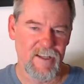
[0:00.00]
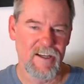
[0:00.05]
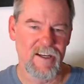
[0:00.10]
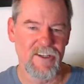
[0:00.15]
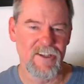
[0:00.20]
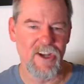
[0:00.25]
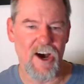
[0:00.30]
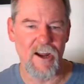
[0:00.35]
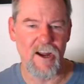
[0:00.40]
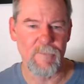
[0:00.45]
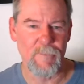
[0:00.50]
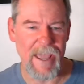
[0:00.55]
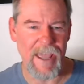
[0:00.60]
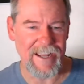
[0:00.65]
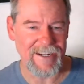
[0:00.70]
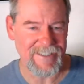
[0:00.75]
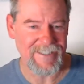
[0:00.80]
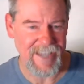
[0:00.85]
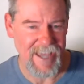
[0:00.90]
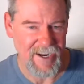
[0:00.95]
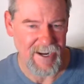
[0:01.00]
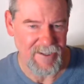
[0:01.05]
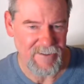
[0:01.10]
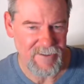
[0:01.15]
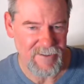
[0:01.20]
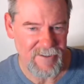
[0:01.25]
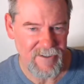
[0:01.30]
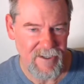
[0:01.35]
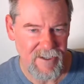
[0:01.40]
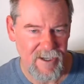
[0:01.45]
non-paying
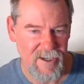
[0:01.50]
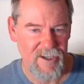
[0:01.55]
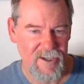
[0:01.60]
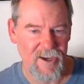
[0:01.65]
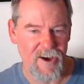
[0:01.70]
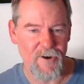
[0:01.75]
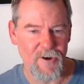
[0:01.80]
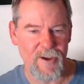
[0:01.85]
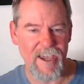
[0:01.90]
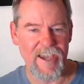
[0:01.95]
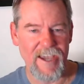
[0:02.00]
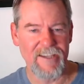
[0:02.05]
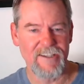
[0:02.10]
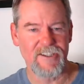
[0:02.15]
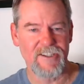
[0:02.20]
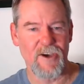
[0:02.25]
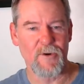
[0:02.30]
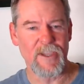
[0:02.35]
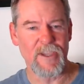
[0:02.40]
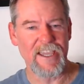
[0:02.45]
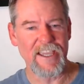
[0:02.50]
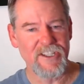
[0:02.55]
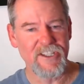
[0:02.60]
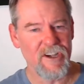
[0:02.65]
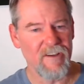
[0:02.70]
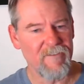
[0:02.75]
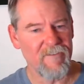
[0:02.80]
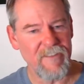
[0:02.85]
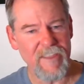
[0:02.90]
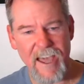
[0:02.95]
tenants. Okay, so each
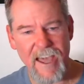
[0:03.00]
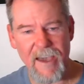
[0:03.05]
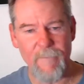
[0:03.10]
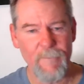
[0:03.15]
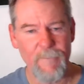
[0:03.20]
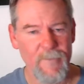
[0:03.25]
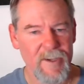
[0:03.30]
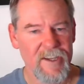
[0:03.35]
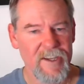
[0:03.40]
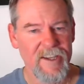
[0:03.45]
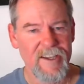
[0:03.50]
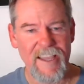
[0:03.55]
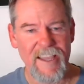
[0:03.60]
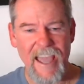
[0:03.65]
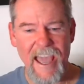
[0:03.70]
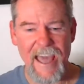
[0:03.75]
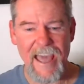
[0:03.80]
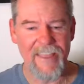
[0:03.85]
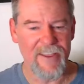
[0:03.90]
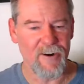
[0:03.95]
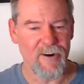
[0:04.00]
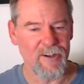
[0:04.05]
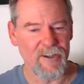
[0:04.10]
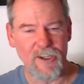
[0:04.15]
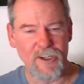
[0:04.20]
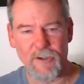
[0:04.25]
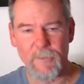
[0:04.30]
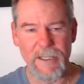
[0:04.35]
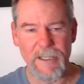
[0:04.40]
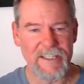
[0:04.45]
of them, they're a
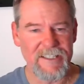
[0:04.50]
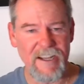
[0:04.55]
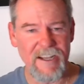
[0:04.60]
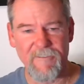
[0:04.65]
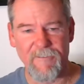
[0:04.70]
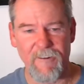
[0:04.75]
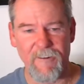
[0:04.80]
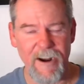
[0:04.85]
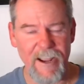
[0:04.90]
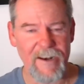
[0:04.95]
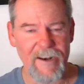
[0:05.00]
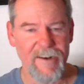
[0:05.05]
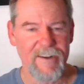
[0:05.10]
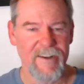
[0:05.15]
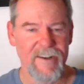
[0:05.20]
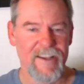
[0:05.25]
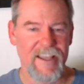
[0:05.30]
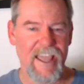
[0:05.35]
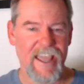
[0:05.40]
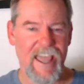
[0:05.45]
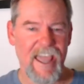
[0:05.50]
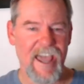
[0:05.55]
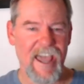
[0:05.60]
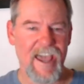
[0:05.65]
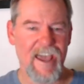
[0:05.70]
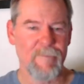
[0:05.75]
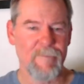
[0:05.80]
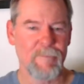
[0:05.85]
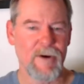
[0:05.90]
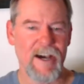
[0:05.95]
little bit different,
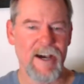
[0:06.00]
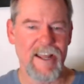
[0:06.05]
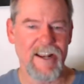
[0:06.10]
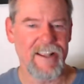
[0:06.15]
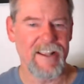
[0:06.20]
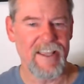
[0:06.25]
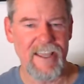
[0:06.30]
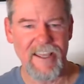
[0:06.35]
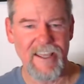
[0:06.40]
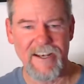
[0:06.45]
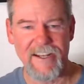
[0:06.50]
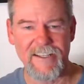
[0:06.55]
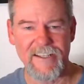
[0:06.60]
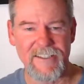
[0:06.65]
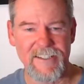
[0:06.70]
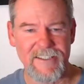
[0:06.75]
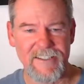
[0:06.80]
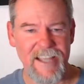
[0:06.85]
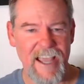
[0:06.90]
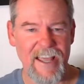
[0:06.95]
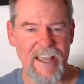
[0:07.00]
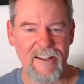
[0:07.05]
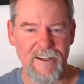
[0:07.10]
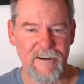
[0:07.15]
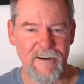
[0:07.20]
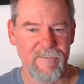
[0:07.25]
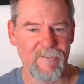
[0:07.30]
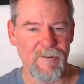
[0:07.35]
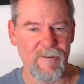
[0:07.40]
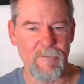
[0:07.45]
but it is
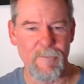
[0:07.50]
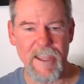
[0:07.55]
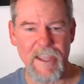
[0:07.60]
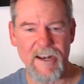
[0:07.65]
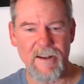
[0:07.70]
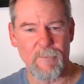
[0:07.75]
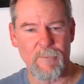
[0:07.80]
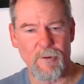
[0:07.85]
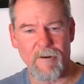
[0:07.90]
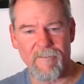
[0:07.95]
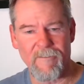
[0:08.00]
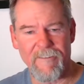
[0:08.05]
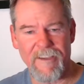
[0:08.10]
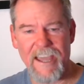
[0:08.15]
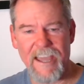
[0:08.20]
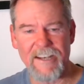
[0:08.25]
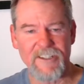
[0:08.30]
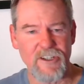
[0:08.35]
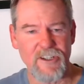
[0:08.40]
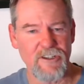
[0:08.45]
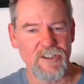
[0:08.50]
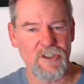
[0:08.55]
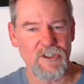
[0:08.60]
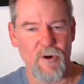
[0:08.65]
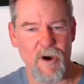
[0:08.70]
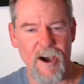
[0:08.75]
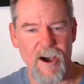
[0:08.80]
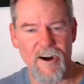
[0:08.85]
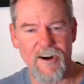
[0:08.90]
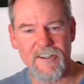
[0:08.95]
tailored for me to prevent your
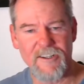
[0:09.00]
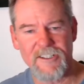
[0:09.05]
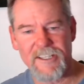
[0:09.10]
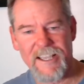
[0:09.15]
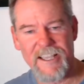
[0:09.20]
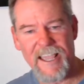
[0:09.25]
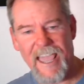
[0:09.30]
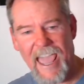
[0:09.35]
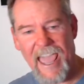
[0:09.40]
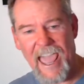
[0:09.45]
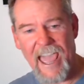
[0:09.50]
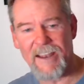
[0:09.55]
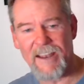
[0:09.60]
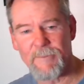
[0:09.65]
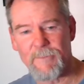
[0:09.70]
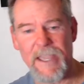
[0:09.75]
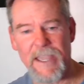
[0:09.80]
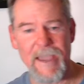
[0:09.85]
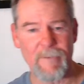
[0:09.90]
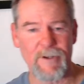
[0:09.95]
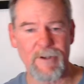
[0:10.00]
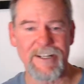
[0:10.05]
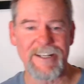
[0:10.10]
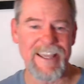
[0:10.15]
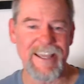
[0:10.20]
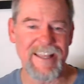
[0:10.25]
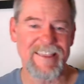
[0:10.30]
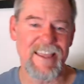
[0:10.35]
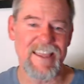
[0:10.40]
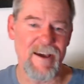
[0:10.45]
squatters and be able to
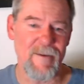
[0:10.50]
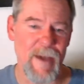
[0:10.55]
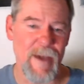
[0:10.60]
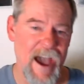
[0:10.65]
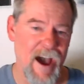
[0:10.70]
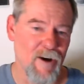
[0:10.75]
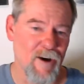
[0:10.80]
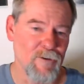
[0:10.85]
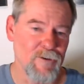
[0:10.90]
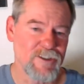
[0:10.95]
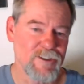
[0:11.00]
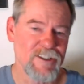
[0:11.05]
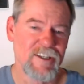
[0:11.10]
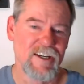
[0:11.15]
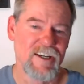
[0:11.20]
get them out.